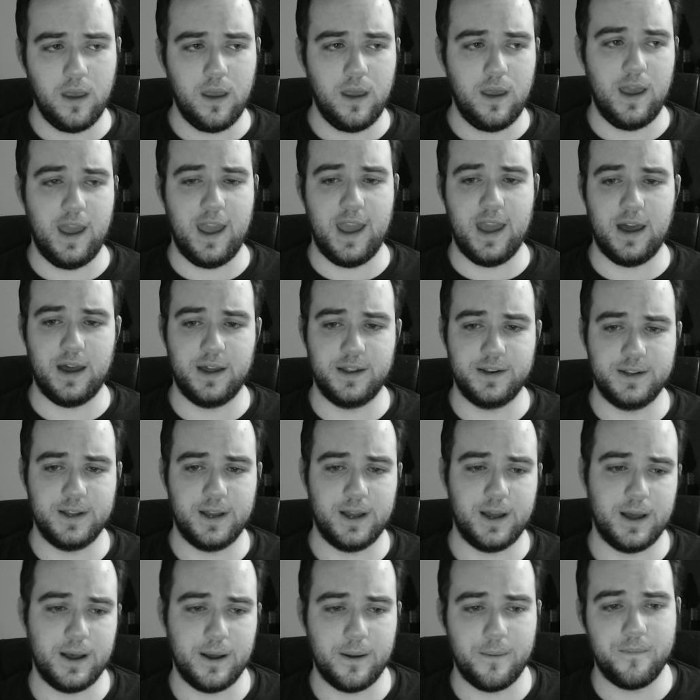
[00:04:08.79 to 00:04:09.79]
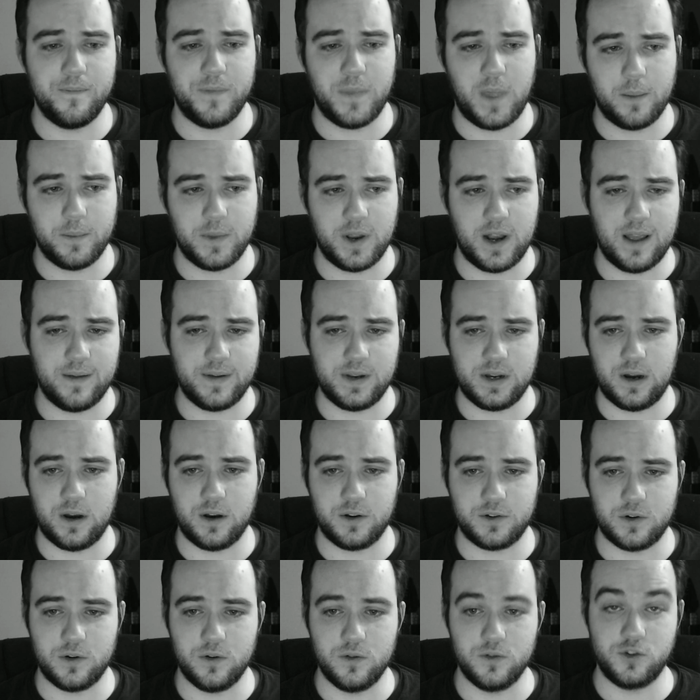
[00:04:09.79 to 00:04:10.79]
and um, I'm going to have a
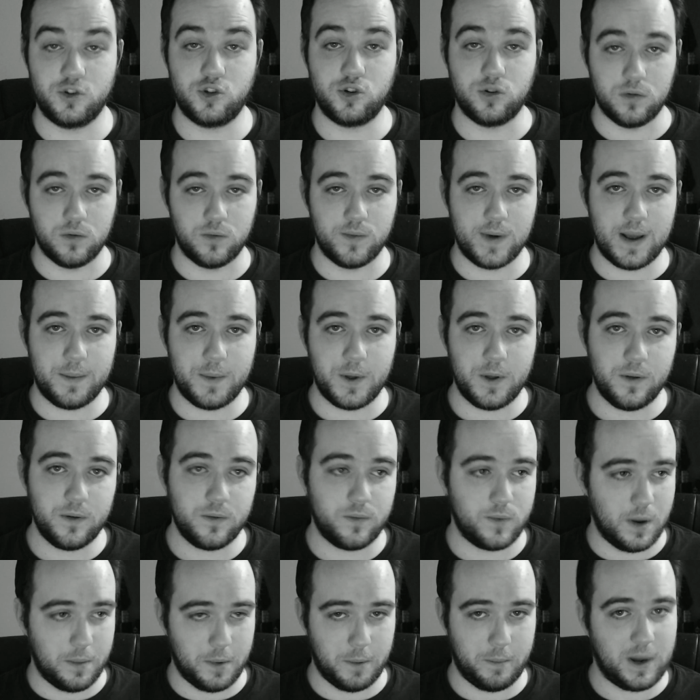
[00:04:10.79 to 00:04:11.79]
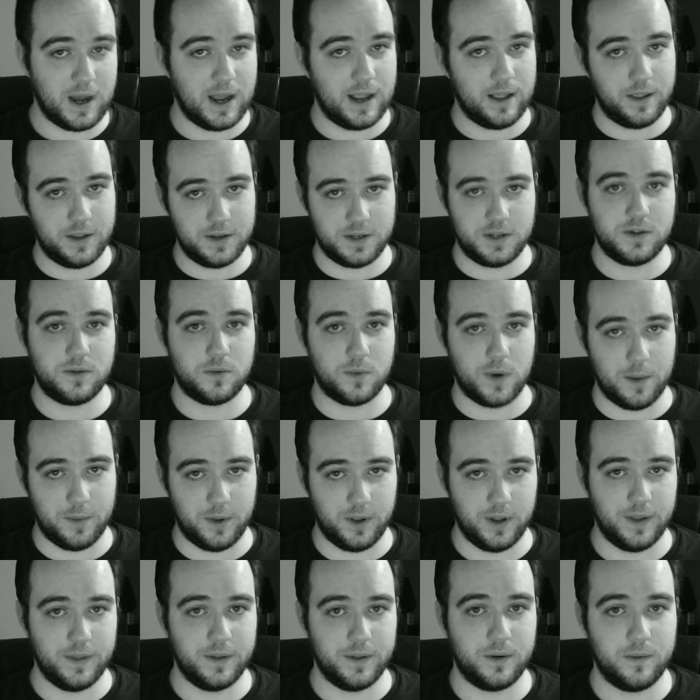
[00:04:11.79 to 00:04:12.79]
character who's true rebel, rebel pilot, rebel
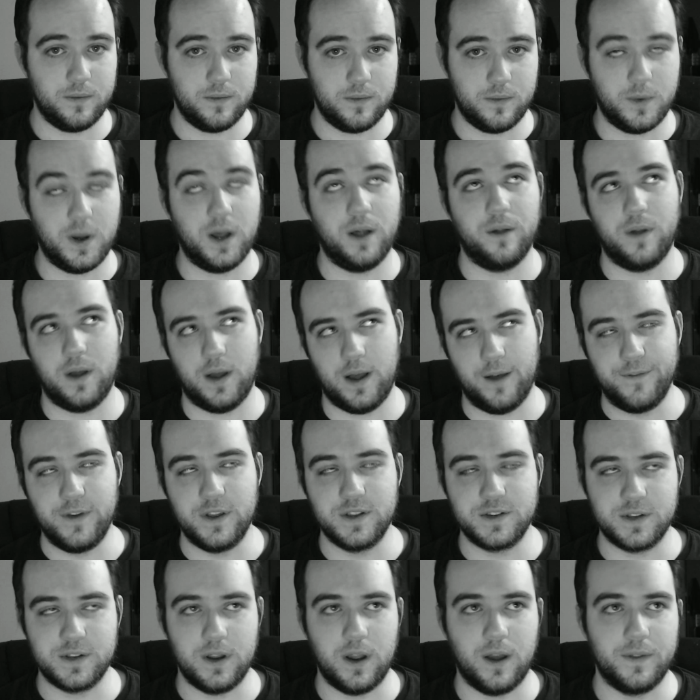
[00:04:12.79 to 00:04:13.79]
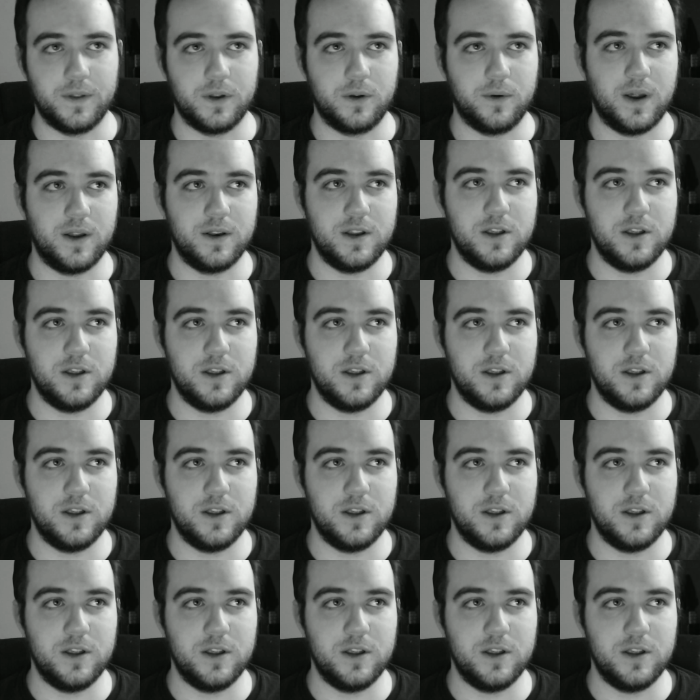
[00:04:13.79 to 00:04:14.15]
on the well, obviously on the ground.